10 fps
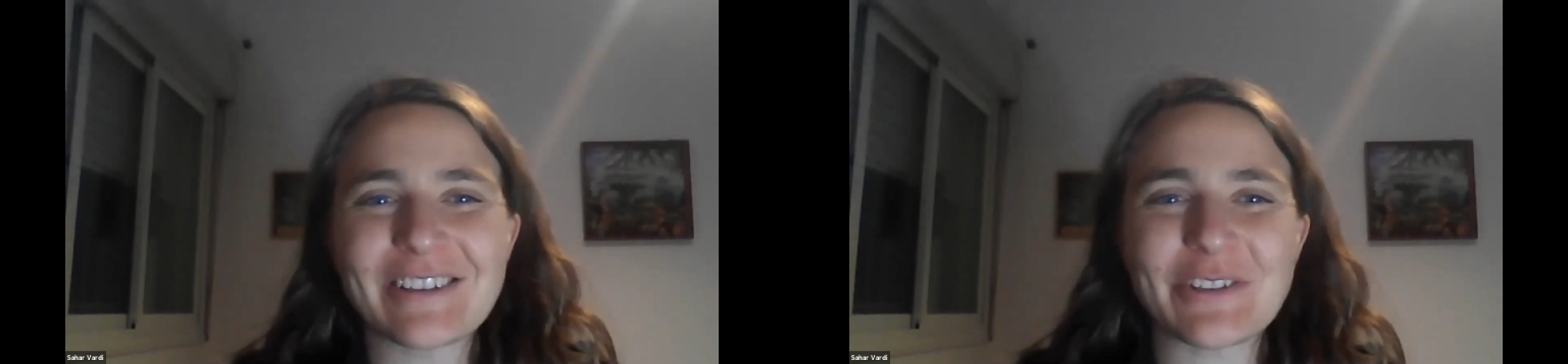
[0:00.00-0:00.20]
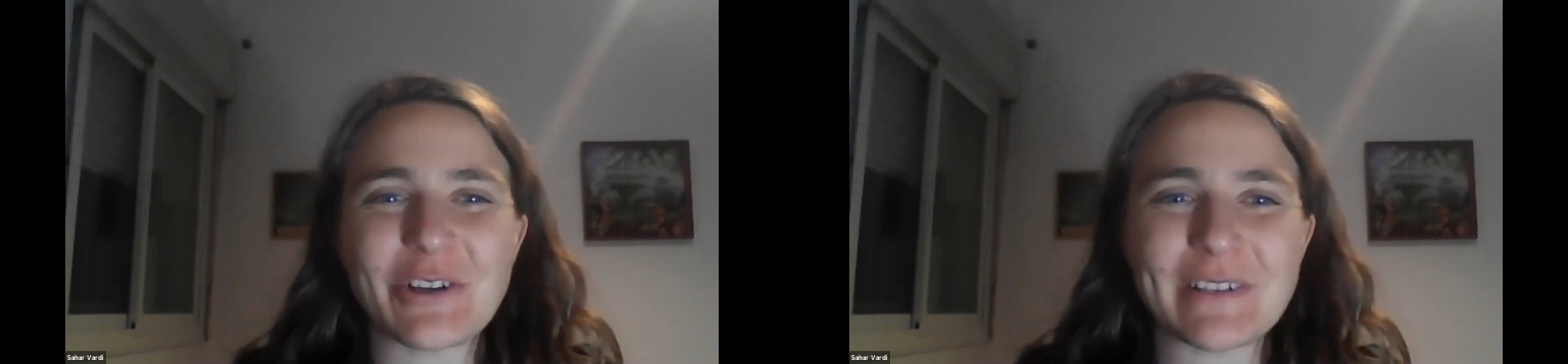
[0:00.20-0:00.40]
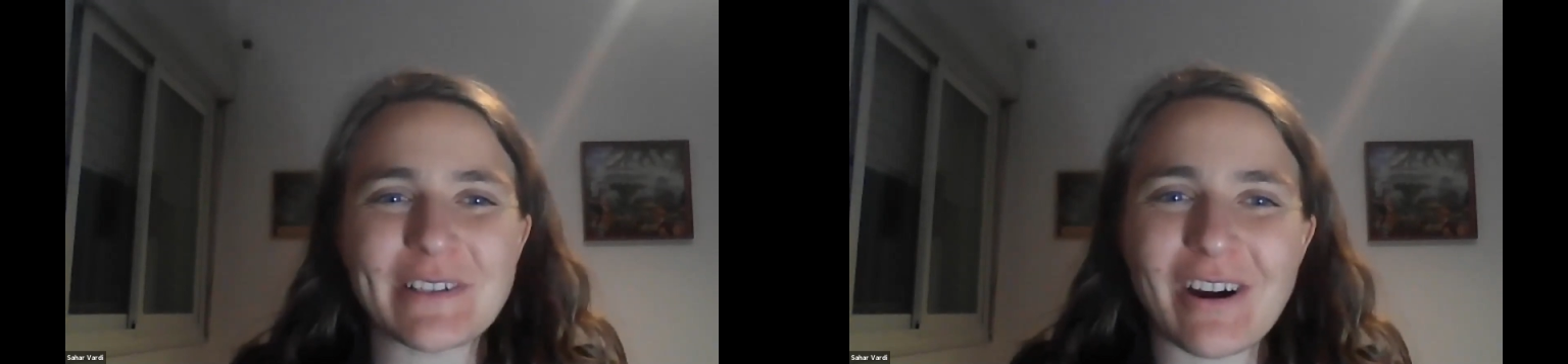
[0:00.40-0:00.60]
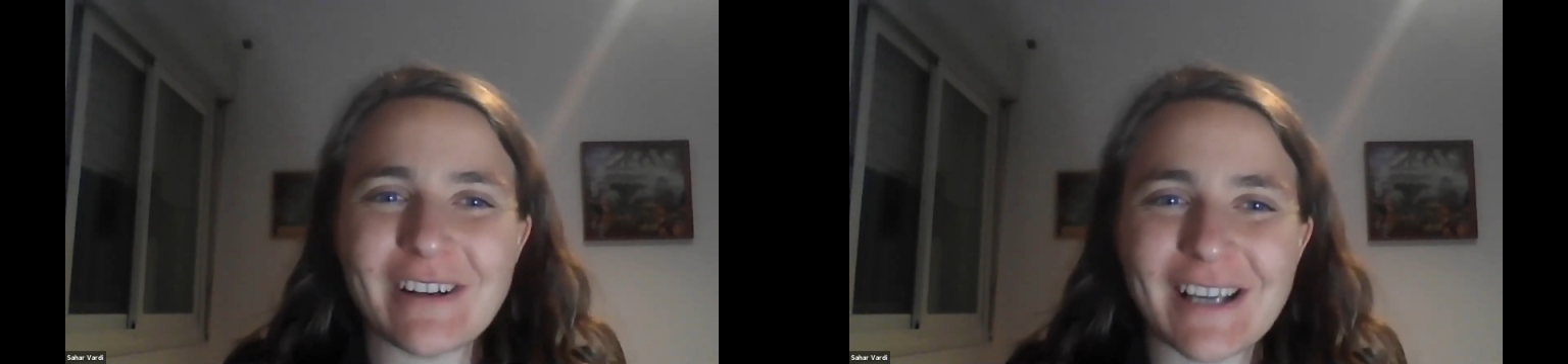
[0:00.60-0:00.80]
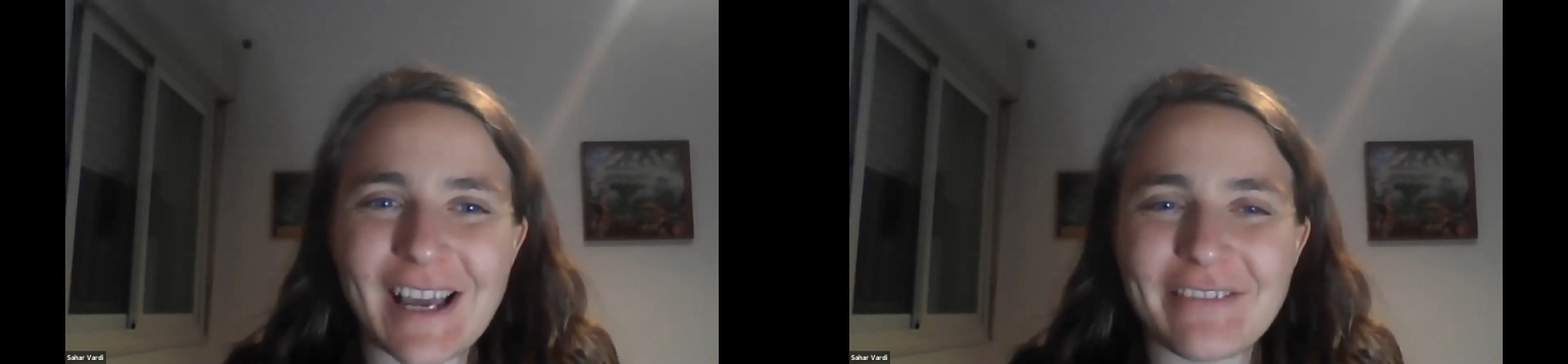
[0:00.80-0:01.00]
So it's always
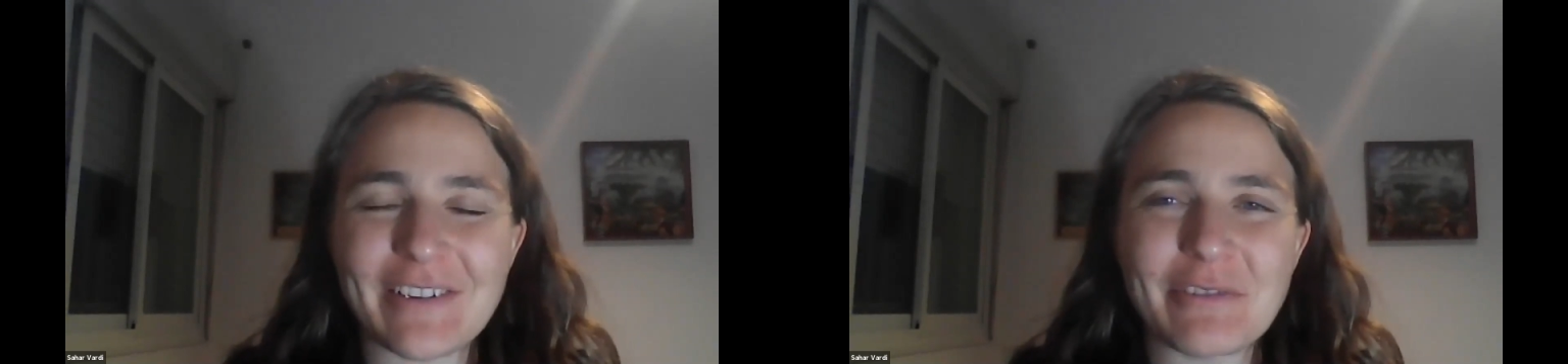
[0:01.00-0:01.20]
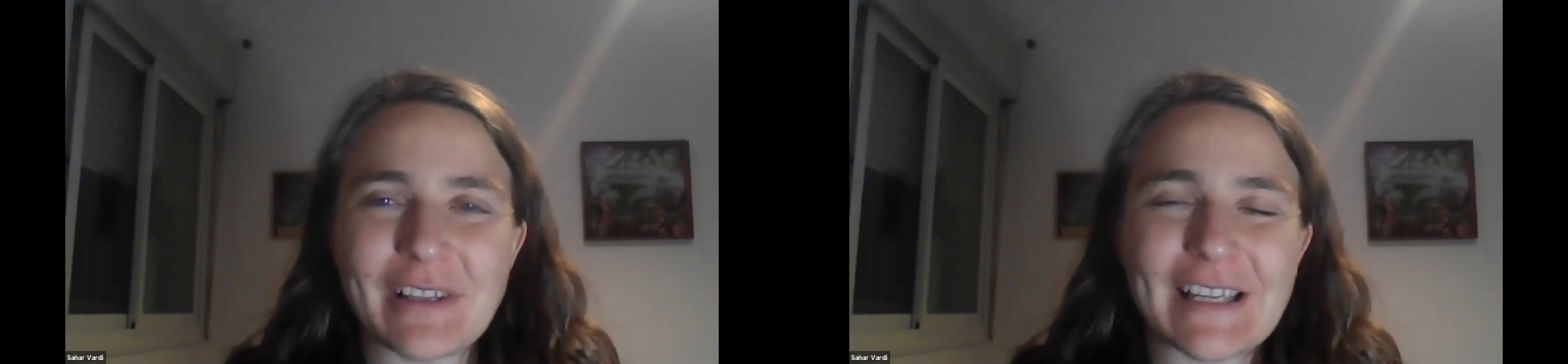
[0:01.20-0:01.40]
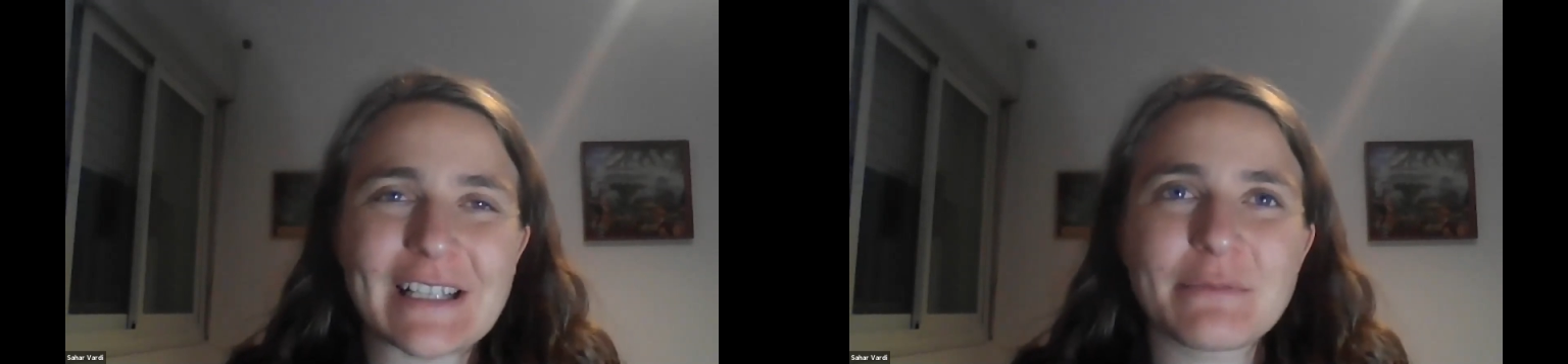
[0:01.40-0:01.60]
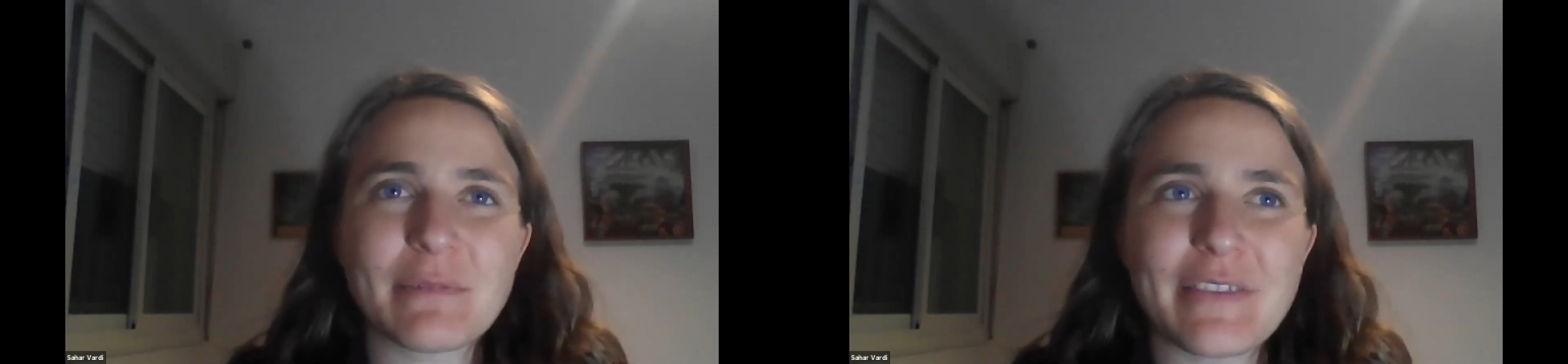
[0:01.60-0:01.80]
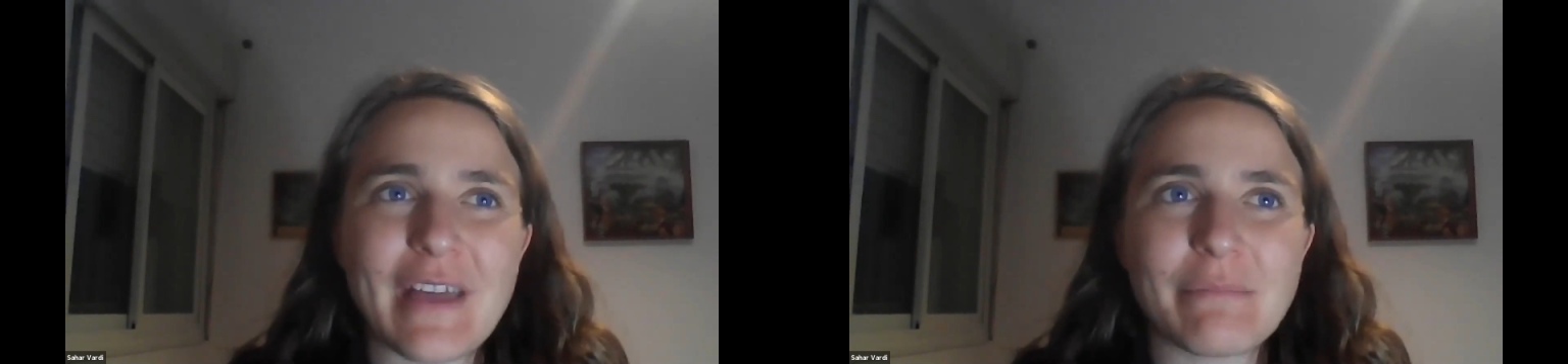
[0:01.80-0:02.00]
hard to kind of really
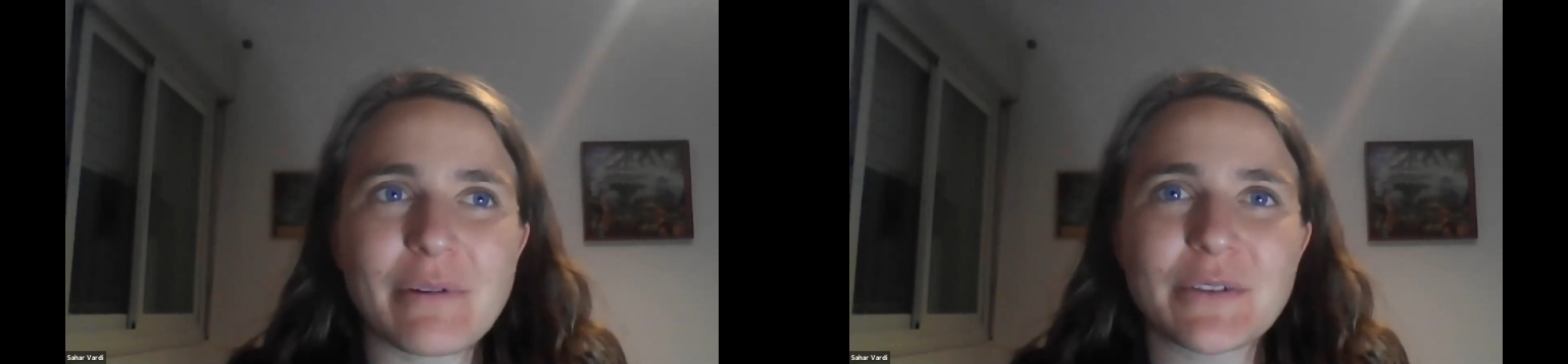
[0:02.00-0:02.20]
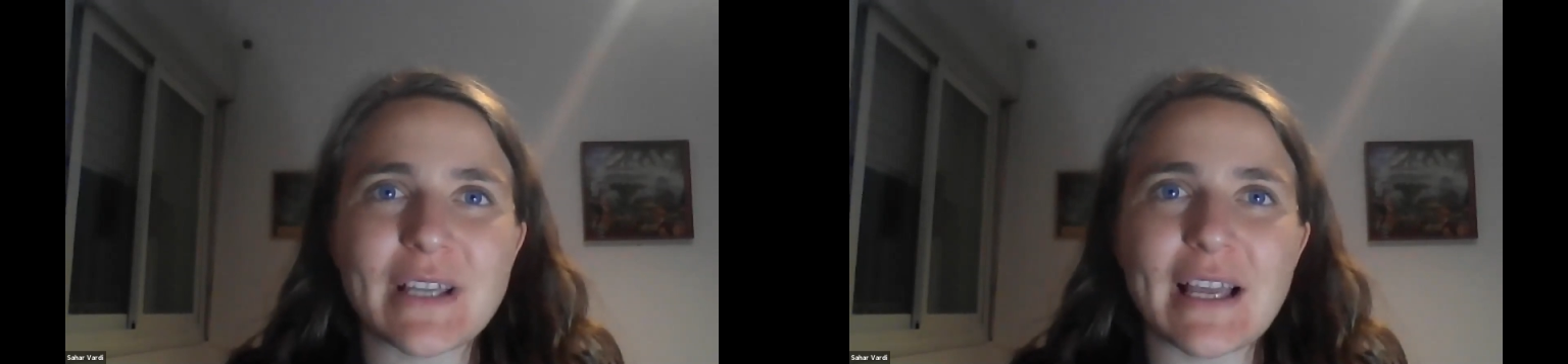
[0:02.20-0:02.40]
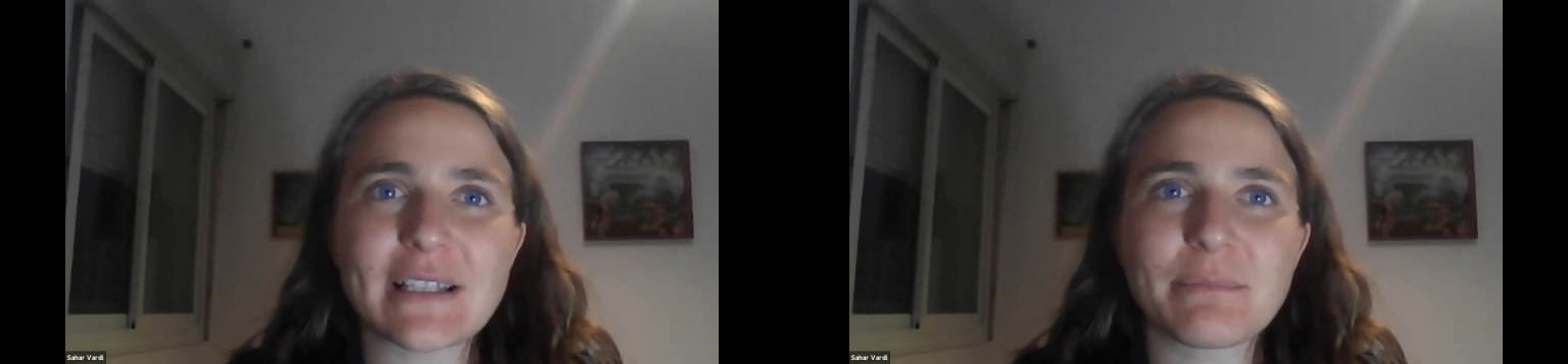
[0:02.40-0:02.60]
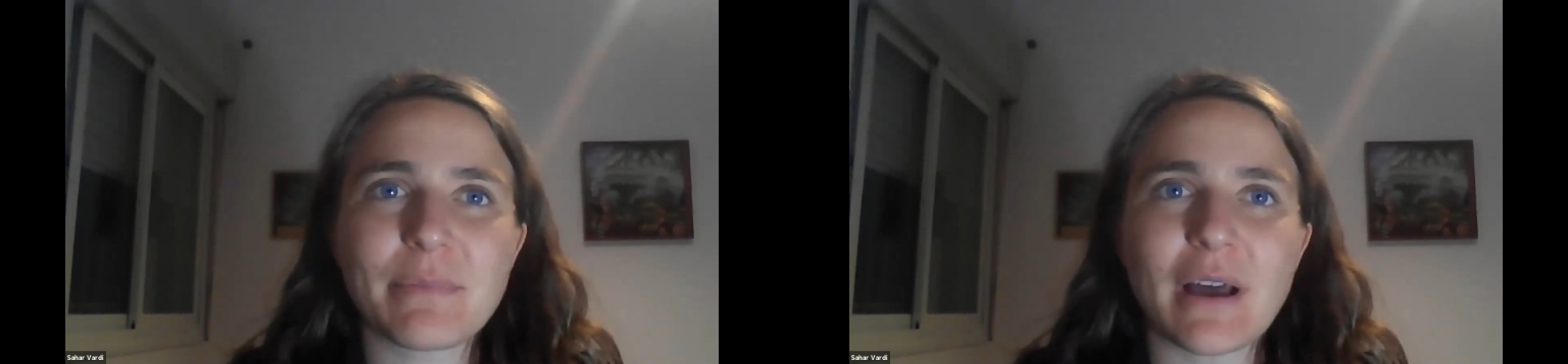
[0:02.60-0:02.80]
explain that process.